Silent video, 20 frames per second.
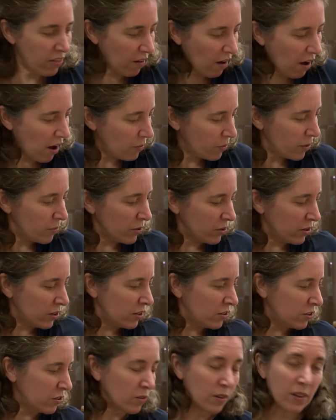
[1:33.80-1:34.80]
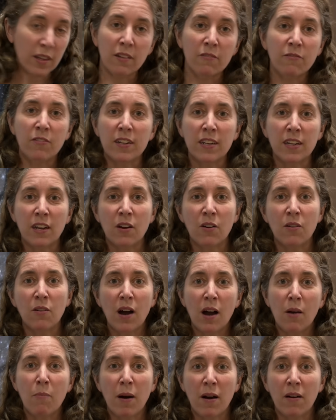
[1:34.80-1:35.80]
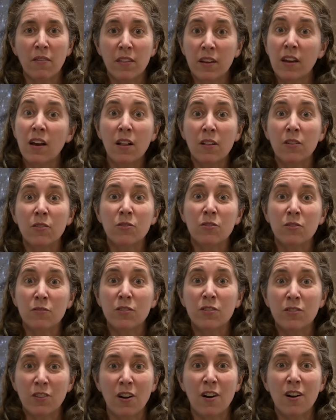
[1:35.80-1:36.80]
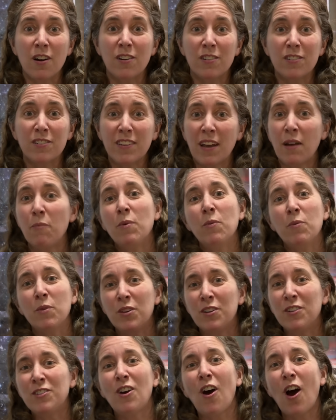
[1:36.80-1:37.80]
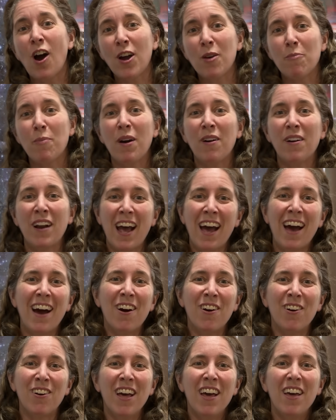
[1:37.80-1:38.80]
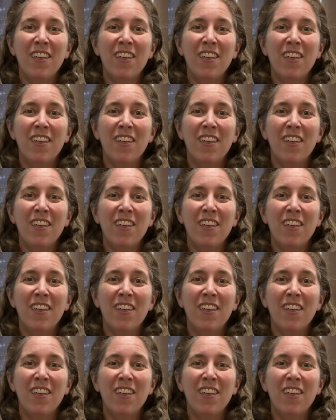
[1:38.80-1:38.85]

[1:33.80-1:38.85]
thought we were going to do a little video about the colors of stars. And we're going to talk about how